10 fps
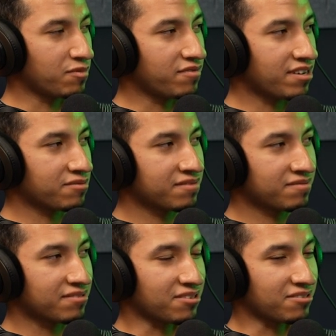super fast one.
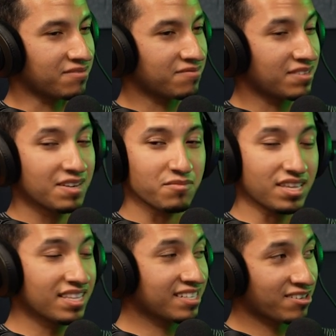So, but I
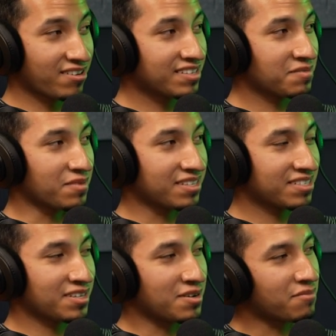think it's crazy, man.
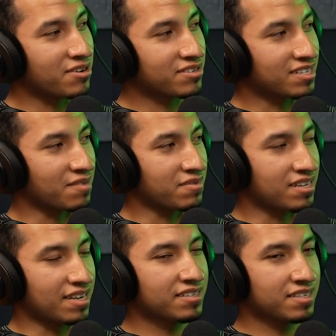Seeing it in person. I mean,
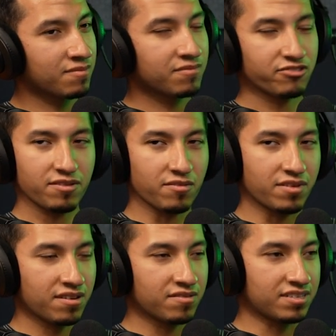I seen him driving
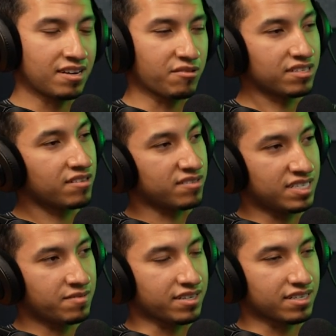around, and I was telling
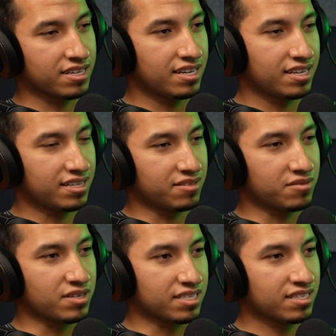him like,
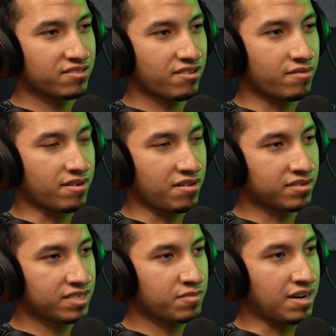dude, I see these driving around all
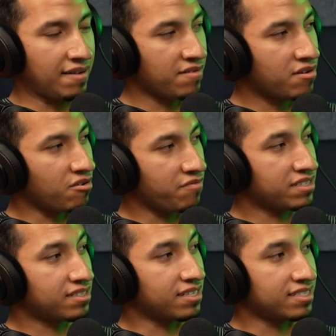the time, but I never know if
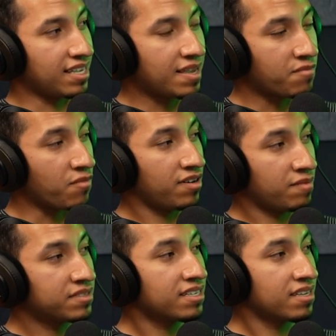it's the same one
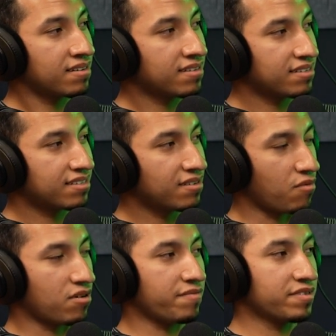I'm seeing
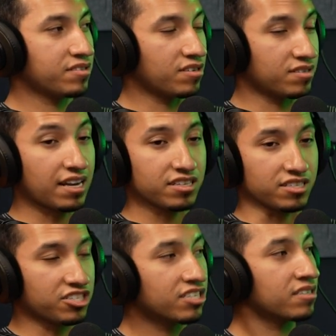or if it's just actually a
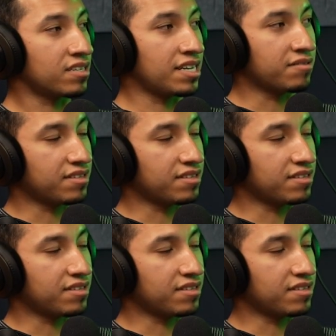shit ton now